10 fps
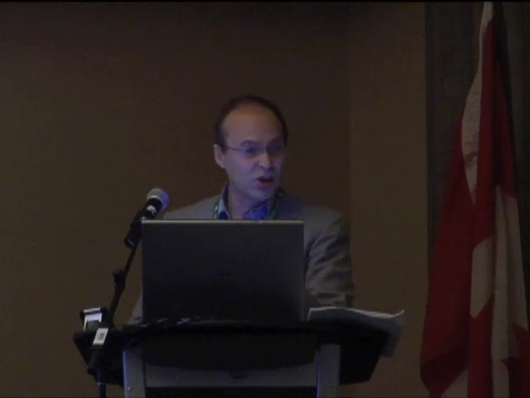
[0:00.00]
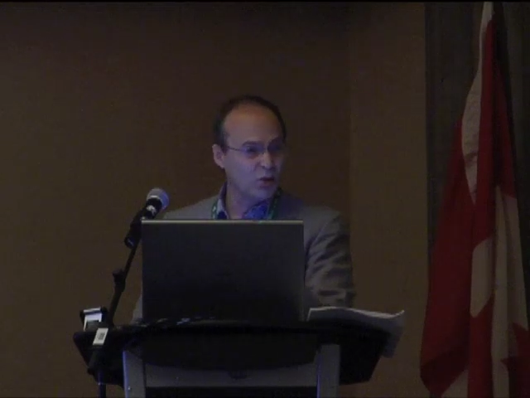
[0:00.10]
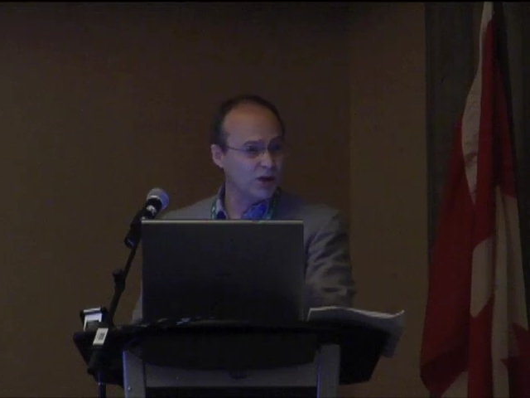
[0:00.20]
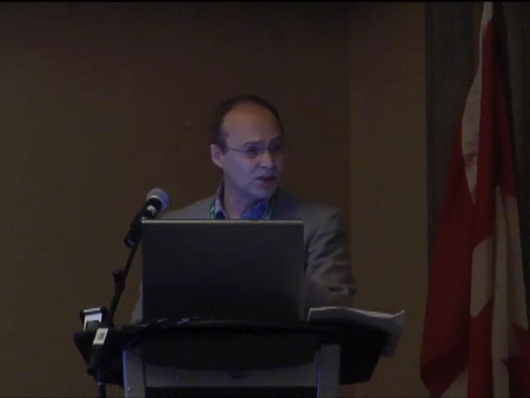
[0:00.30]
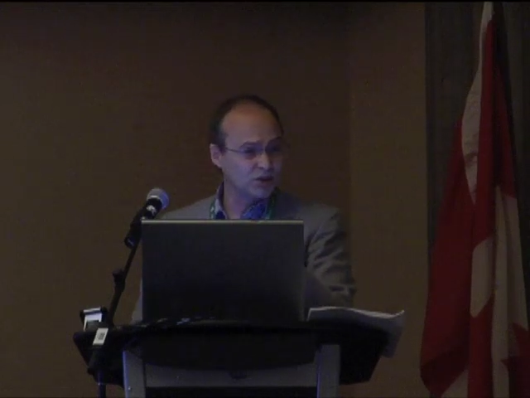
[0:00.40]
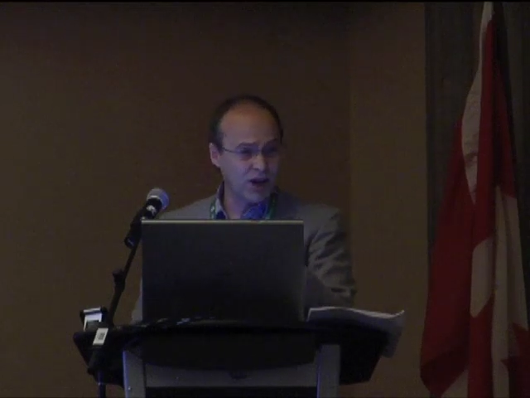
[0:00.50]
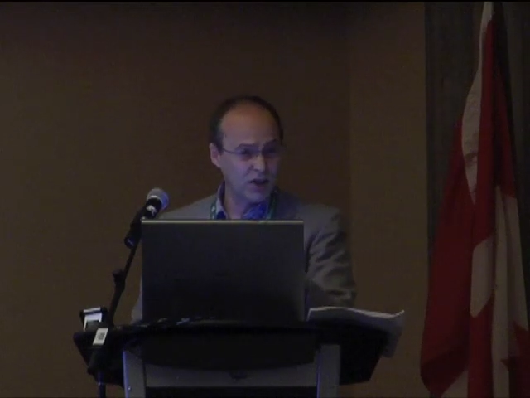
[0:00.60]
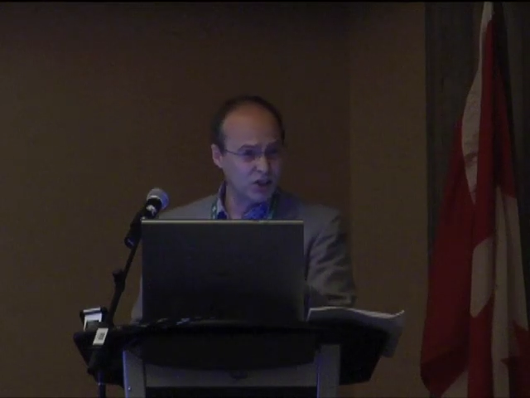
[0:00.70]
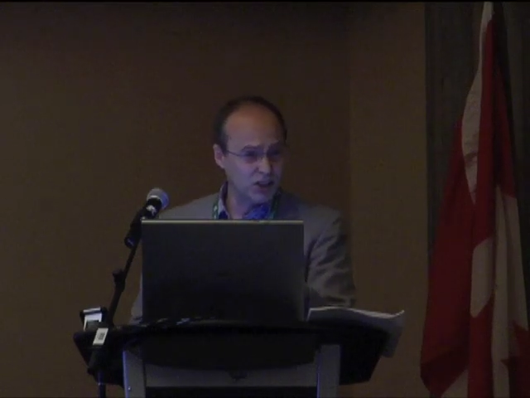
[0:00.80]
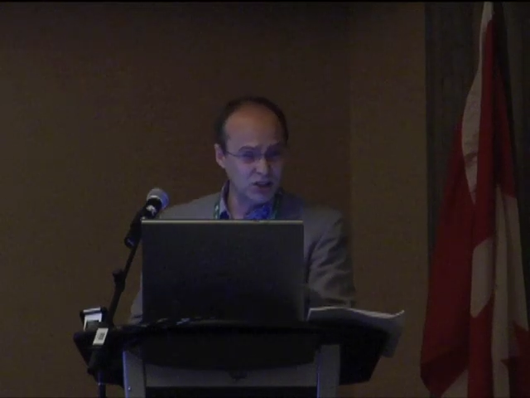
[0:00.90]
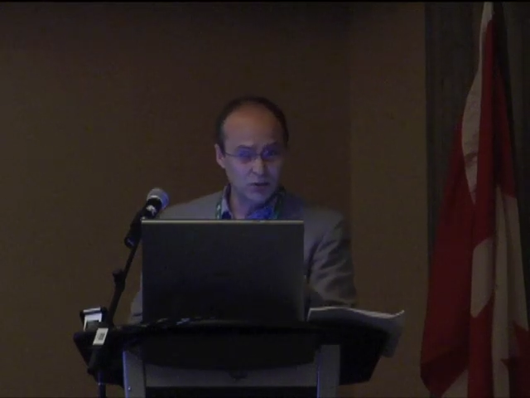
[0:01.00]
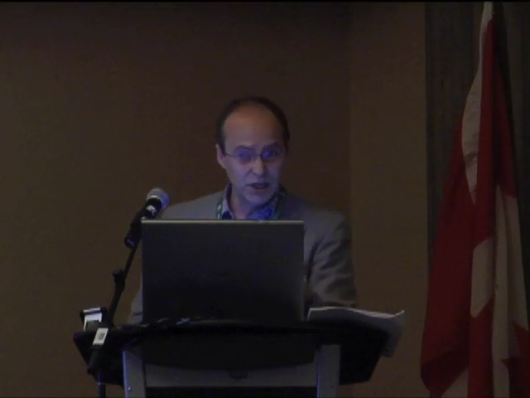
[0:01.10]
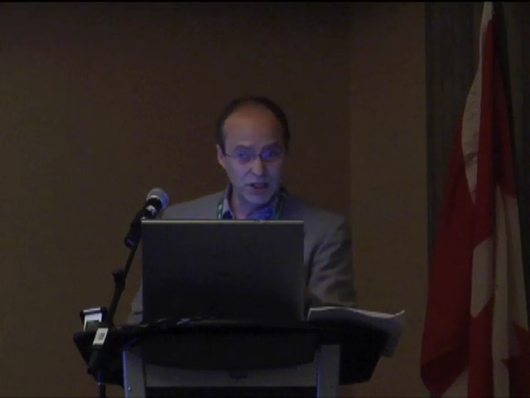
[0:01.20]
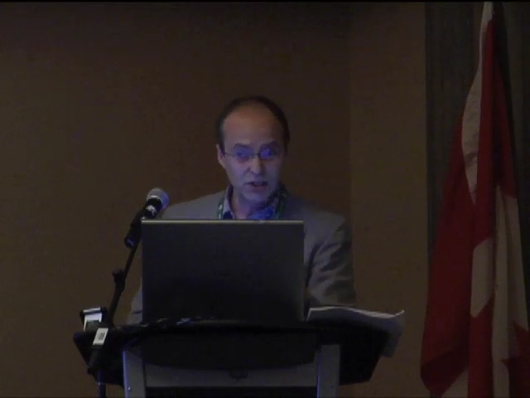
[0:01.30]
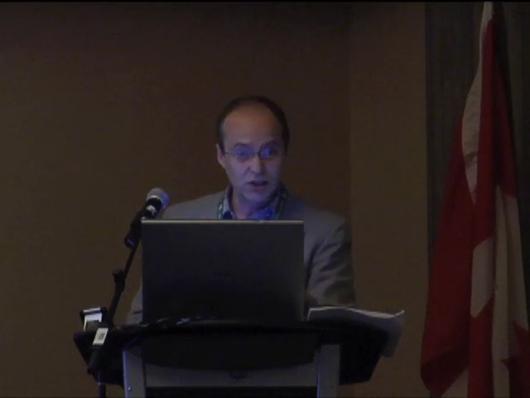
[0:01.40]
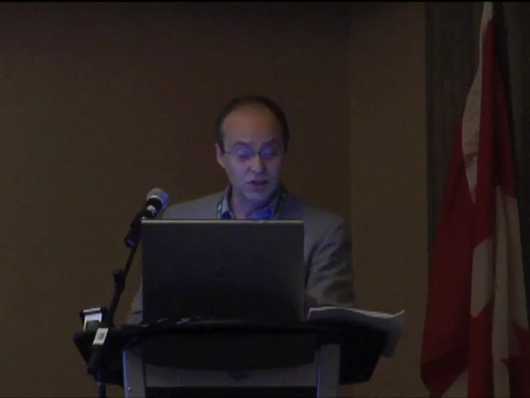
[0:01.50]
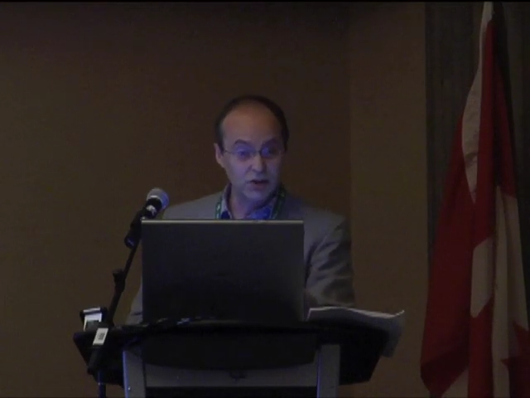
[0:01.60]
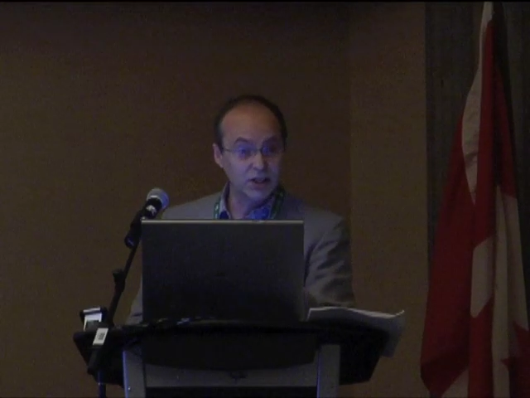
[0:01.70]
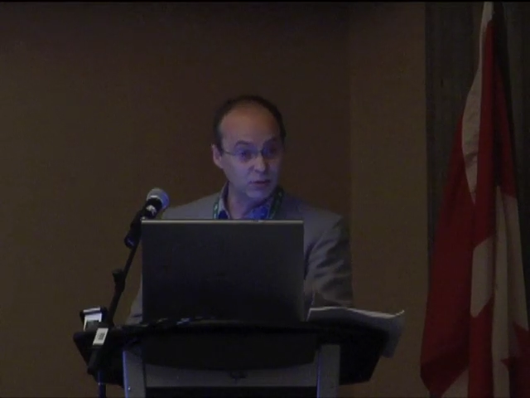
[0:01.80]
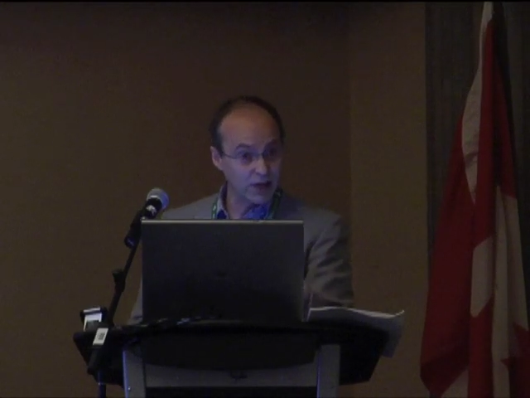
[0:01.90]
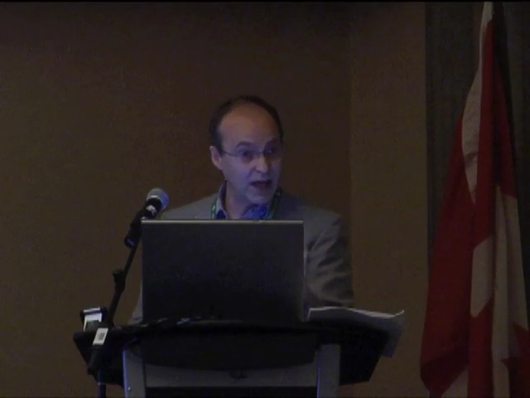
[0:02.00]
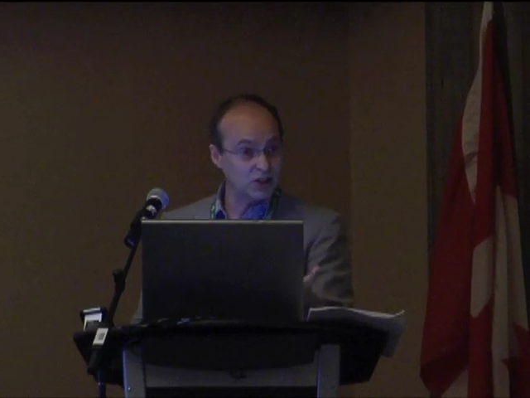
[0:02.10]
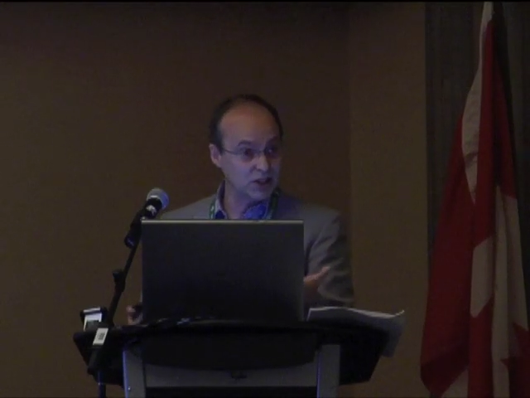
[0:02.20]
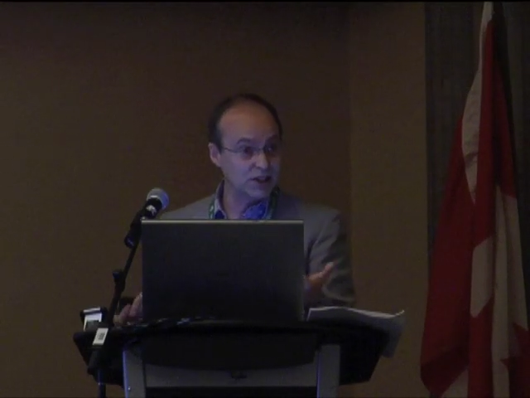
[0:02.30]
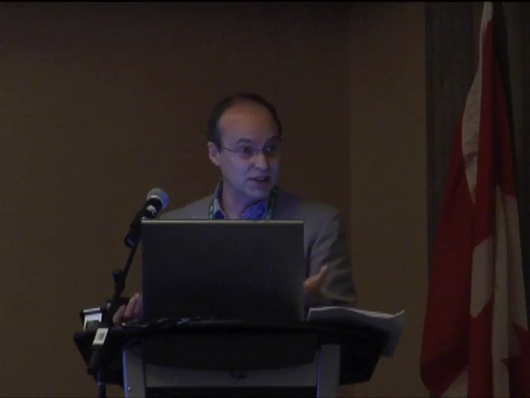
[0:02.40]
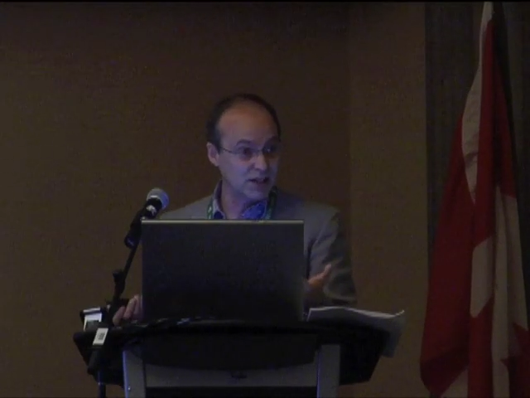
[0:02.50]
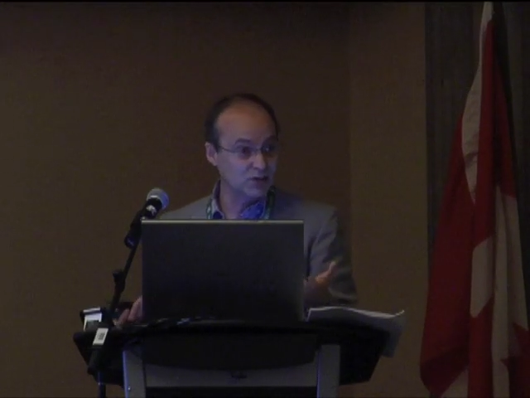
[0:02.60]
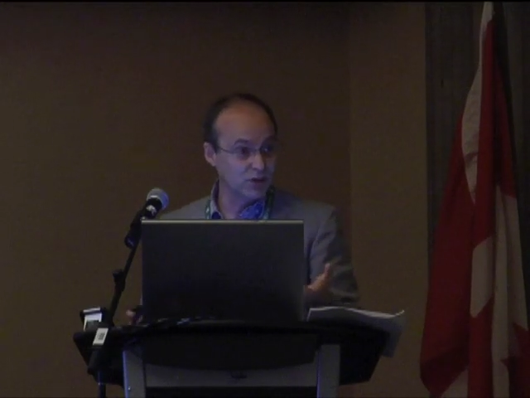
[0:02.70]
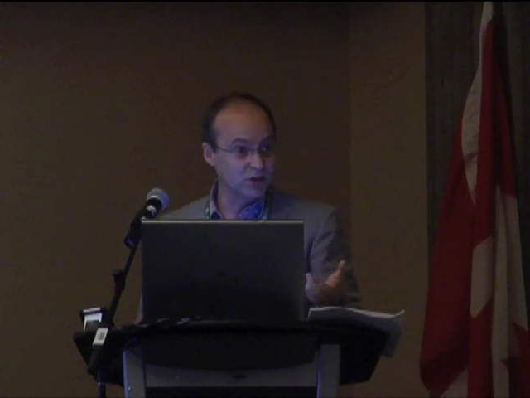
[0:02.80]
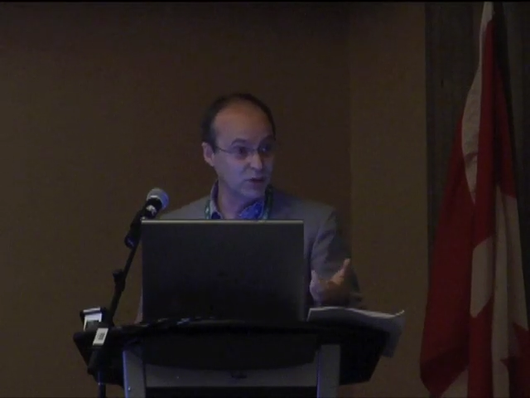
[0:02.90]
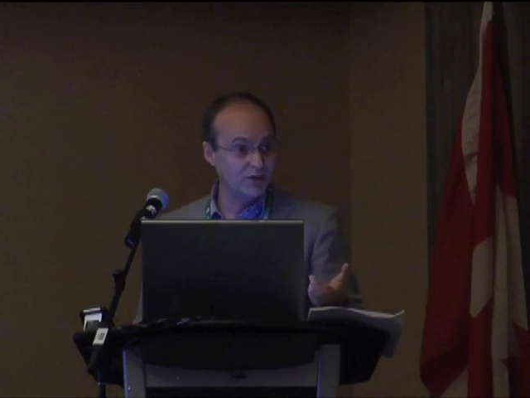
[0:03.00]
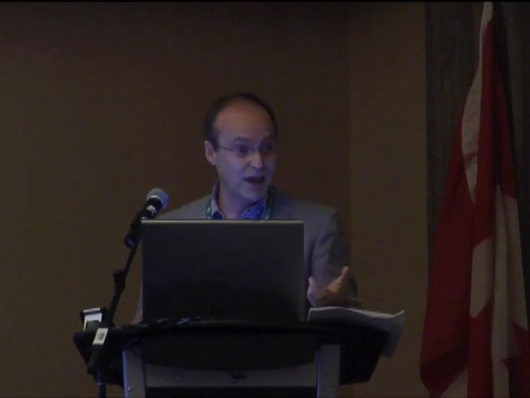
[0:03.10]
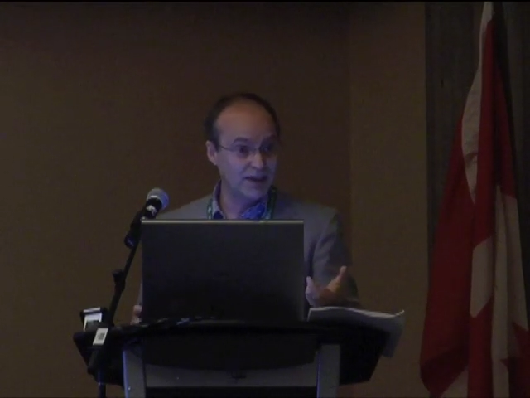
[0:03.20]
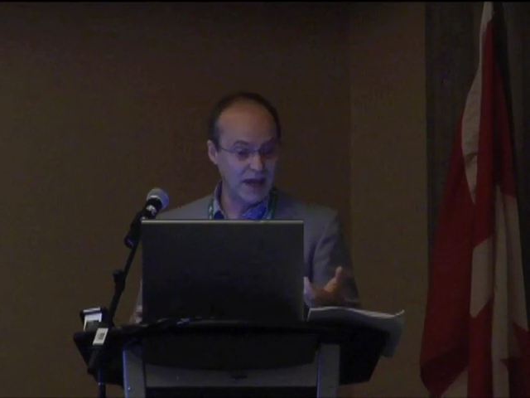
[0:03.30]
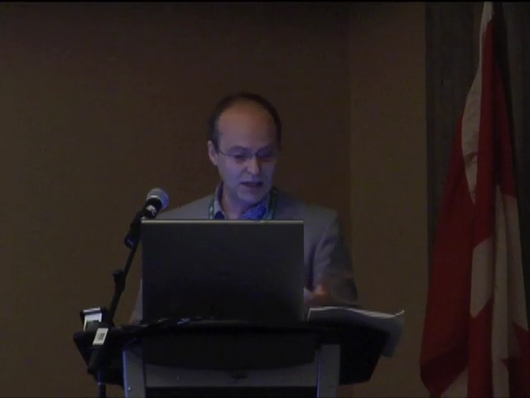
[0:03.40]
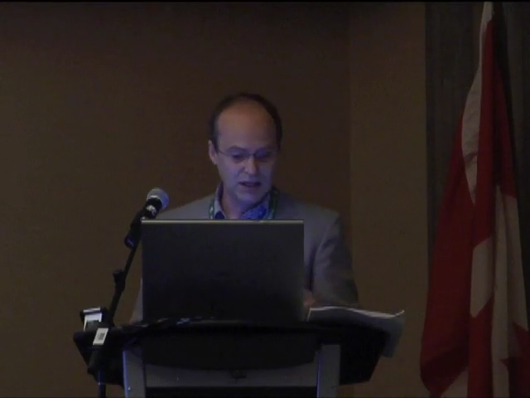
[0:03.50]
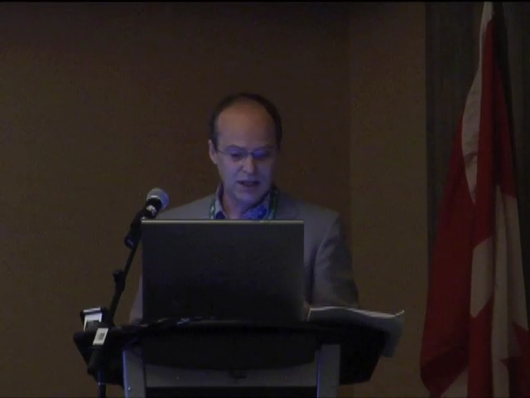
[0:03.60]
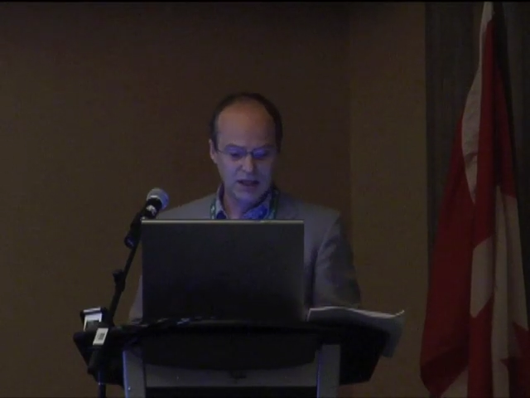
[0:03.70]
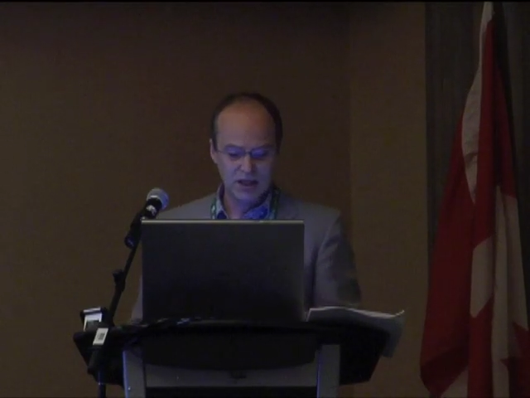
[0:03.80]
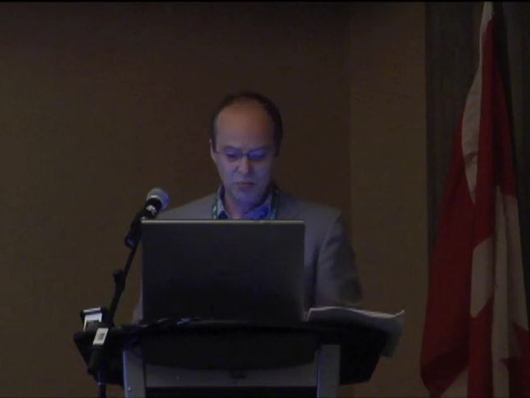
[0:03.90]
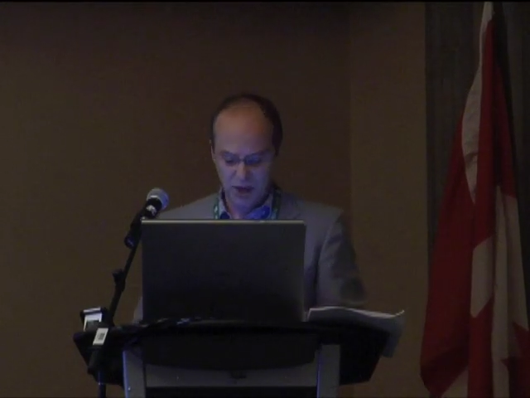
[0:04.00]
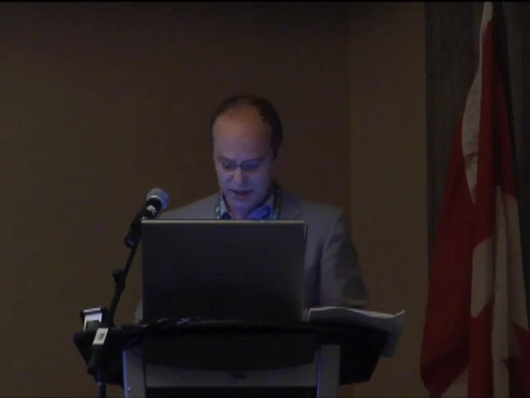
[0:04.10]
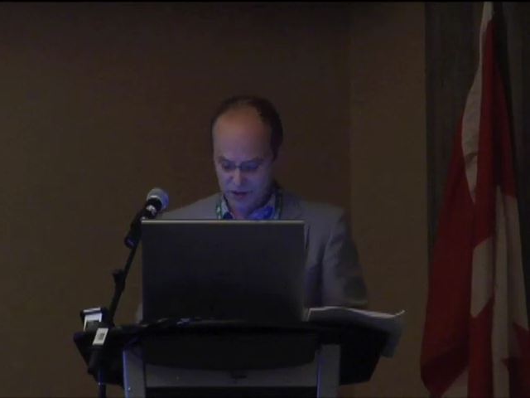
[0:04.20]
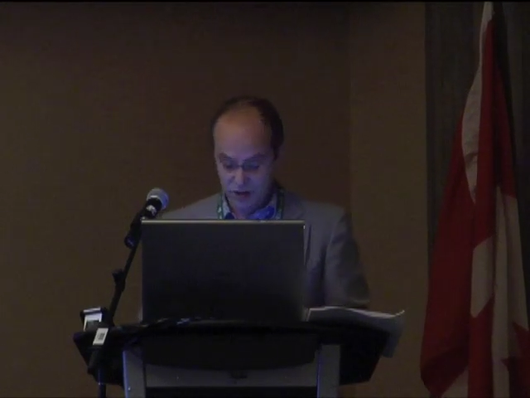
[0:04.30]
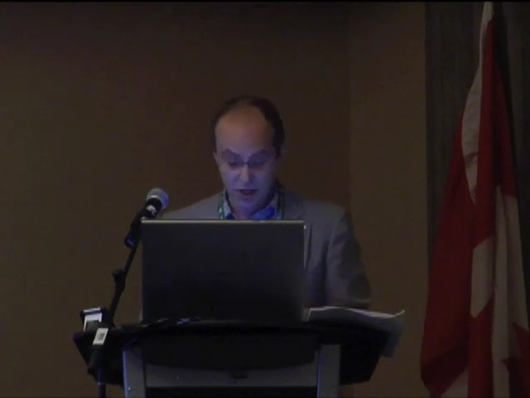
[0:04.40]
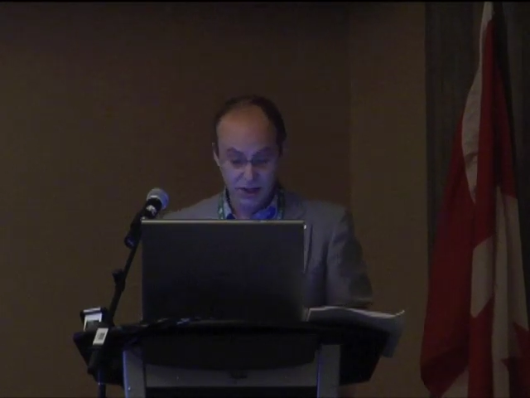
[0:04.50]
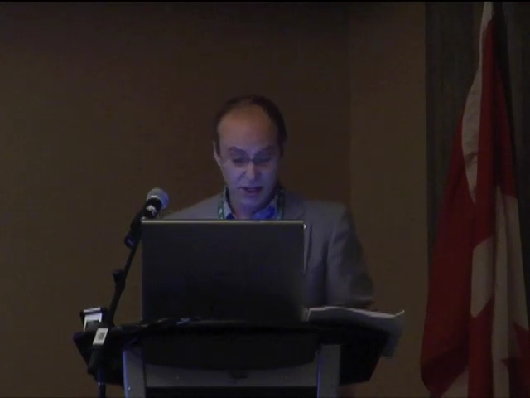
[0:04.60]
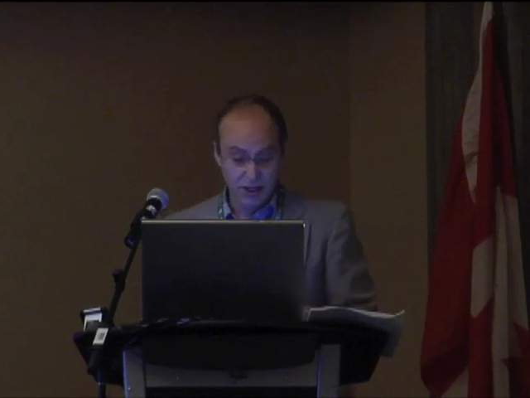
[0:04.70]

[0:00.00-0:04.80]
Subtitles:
What strategies do we need to do? And can we actually assess whether we've had that impact or not?